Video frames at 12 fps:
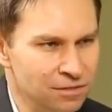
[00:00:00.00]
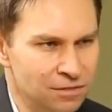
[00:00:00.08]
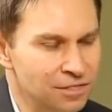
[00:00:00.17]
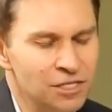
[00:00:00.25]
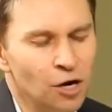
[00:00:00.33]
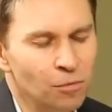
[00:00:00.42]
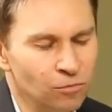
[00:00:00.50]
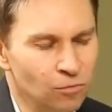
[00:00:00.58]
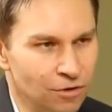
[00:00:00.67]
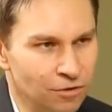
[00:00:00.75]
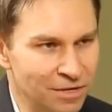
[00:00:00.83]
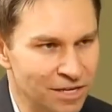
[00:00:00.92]
It's a terrible
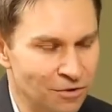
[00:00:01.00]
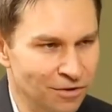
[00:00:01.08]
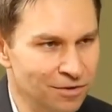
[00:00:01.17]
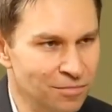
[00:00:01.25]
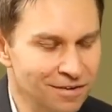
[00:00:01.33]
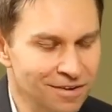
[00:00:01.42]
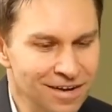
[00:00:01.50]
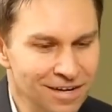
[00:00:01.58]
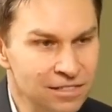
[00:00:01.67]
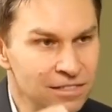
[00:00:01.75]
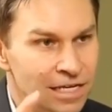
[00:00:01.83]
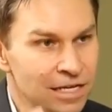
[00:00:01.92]
word we coined, but
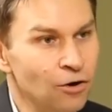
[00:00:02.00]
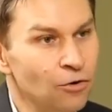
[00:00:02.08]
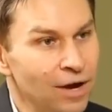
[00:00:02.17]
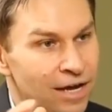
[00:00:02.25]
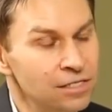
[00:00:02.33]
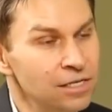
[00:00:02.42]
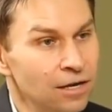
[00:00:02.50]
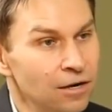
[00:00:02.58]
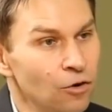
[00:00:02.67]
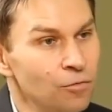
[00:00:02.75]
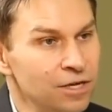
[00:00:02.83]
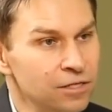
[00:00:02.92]
xeno, X E N
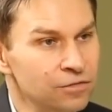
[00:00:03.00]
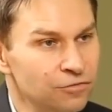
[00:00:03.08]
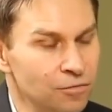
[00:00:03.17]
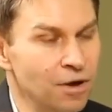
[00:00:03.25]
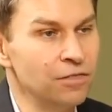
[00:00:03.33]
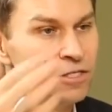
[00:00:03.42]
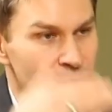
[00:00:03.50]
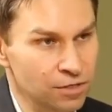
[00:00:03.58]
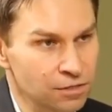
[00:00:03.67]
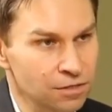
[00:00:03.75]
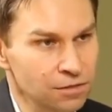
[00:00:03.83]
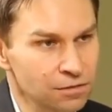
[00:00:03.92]
O, means from other
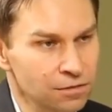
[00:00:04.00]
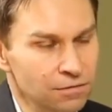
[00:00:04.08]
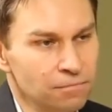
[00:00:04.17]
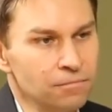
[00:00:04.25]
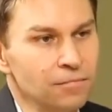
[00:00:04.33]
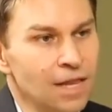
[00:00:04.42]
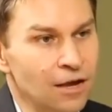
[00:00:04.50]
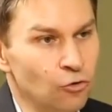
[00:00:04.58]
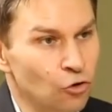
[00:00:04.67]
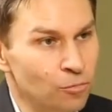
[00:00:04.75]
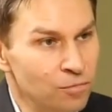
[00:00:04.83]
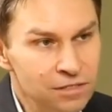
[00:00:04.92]
species. Mm-hmm. And
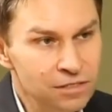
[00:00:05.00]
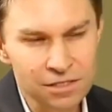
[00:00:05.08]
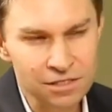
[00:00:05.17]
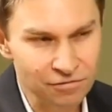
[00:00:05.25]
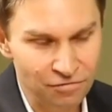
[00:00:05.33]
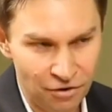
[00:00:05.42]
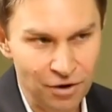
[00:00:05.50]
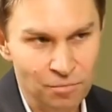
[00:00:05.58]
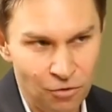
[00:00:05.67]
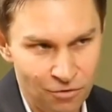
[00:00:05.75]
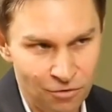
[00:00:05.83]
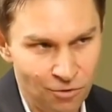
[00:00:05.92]
hormesis is a very
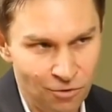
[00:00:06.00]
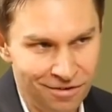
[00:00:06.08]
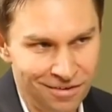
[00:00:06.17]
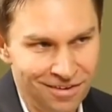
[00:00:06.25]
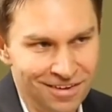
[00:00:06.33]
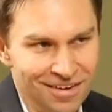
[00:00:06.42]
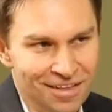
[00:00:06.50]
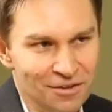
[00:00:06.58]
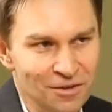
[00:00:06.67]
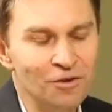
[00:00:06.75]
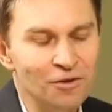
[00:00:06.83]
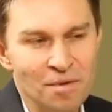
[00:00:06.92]
important word.
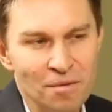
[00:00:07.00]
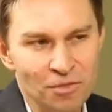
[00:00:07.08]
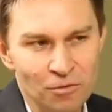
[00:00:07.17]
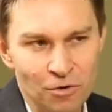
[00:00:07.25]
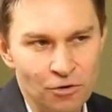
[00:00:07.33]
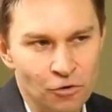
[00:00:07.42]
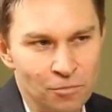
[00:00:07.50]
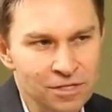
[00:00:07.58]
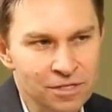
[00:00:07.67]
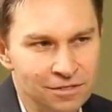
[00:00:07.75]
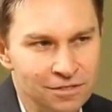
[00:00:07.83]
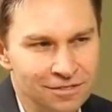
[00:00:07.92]
You got to remember the word
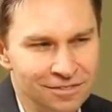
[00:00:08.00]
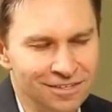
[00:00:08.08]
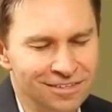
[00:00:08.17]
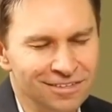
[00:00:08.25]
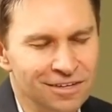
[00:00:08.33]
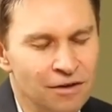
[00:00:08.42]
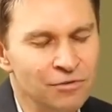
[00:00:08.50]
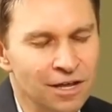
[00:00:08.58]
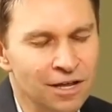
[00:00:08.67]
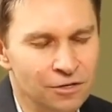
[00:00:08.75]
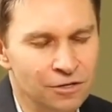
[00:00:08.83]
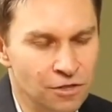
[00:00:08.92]
hormesis because every
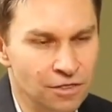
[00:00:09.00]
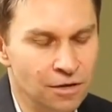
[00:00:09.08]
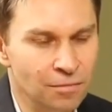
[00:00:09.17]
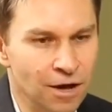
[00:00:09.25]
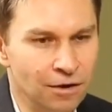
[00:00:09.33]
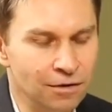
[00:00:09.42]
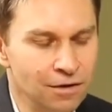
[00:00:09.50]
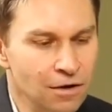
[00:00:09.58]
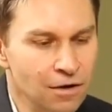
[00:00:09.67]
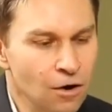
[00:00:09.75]
day you should think about it.